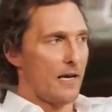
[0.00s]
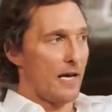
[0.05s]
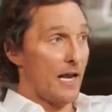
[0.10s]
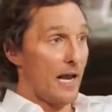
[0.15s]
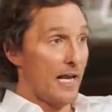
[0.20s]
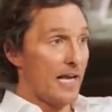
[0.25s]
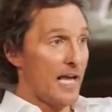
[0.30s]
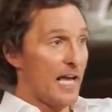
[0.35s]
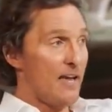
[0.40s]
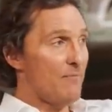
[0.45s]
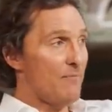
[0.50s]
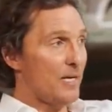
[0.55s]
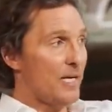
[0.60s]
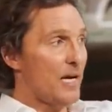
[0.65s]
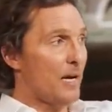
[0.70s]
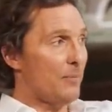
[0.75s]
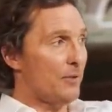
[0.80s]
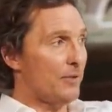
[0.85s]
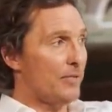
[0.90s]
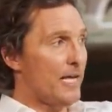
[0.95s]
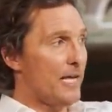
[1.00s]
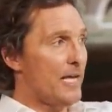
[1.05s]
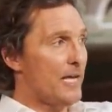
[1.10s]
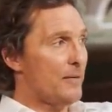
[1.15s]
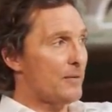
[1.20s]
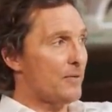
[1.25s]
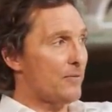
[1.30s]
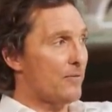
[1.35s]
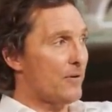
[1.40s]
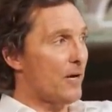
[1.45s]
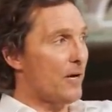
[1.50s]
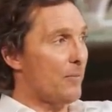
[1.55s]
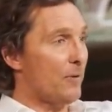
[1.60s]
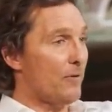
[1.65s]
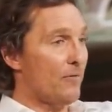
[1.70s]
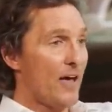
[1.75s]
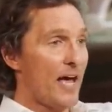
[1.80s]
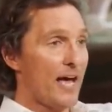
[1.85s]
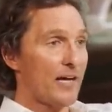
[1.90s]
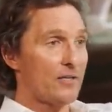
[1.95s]
And I gave him a couple of names of a
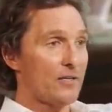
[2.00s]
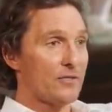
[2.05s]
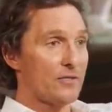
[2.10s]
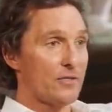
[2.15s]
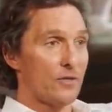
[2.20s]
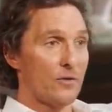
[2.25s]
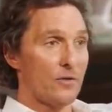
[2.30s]
couple of actors,